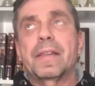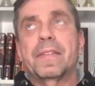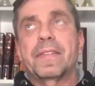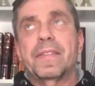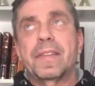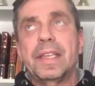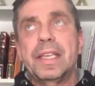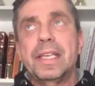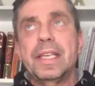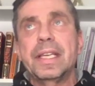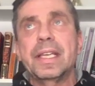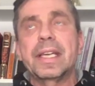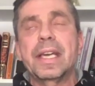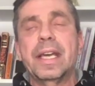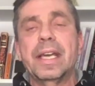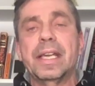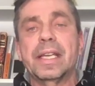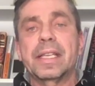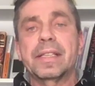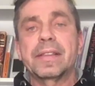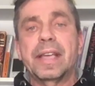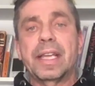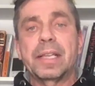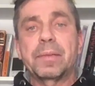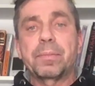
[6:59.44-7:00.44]
think
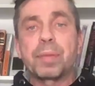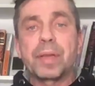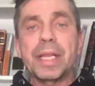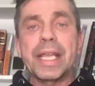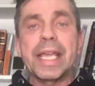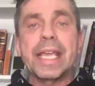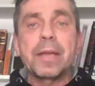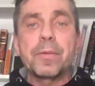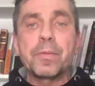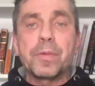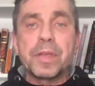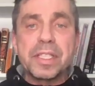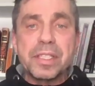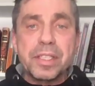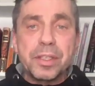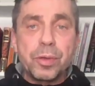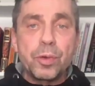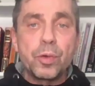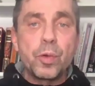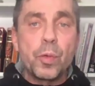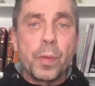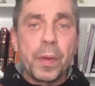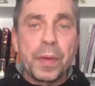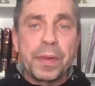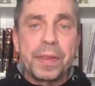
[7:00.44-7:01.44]
that playing with
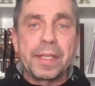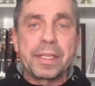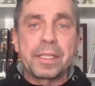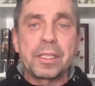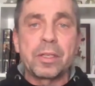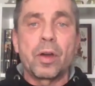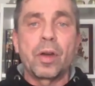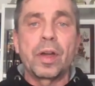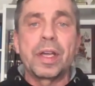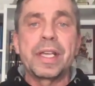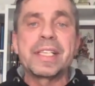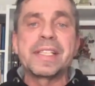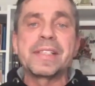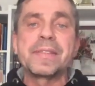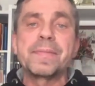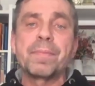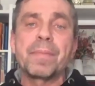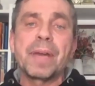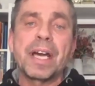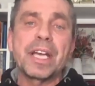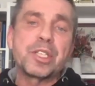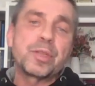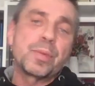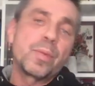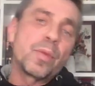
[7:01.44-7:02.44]
you with the toy is
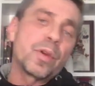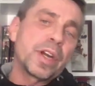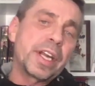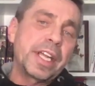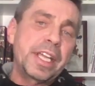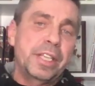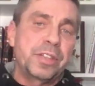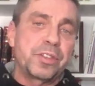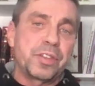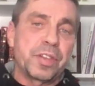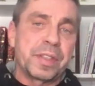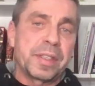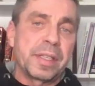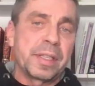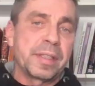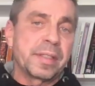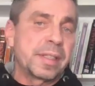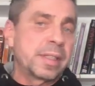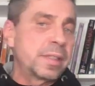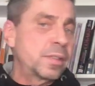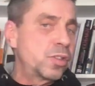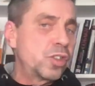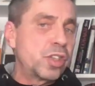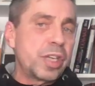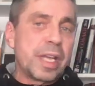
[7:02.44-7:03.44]
much more interesting
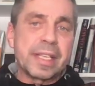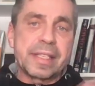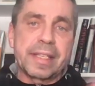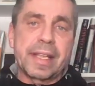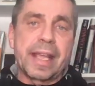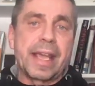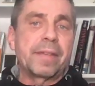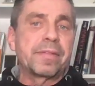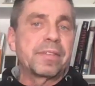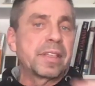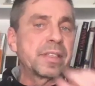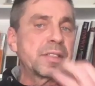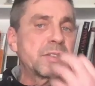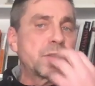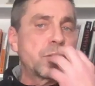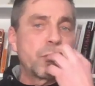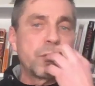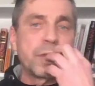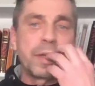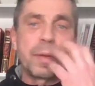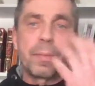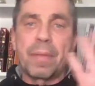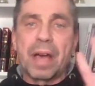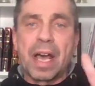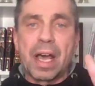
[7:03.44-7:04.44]
than just have this toy
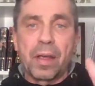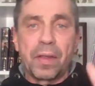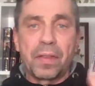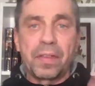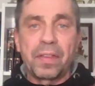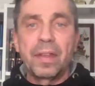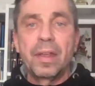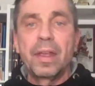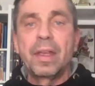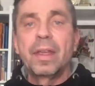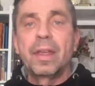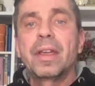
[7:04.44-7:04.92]
in the mouth.